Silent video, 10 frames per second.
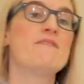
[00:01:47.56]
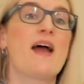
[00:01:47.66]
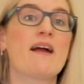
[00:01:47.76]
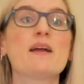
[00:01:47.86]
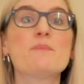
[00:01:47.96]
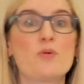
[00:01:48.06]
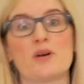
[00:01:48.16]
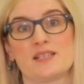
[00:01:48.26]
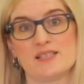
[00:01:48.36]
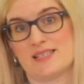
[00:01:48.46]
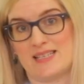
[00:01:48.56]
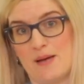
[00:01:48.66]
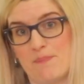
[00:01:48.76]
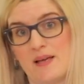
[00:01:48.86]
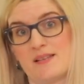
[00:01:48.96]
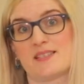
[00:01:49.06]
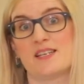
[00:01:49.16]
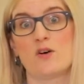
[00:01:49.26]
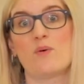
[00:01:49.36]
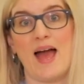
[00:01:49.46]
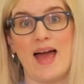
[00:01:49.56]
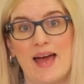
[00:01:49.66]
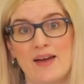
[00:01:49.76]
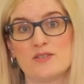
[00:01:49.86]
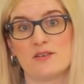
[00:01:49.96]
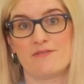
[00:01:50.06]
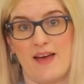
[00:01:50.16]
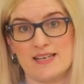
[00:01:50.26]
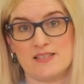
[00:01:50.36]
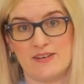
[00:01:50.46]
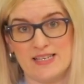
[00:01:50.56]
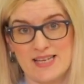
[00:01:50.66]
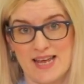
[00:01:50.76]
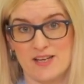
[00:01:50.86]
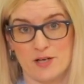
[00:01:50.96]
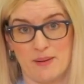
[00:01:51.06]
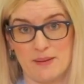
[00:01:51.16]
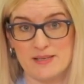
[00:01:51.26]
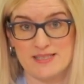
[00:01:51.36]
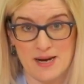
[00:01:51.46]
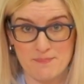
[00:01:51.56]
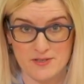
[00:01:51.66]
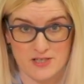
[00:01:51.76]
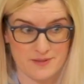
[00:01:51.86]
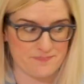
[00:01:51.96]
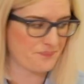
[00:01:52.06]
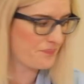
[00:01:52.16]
A very important tip is to know how to effectively take your baby's temperature.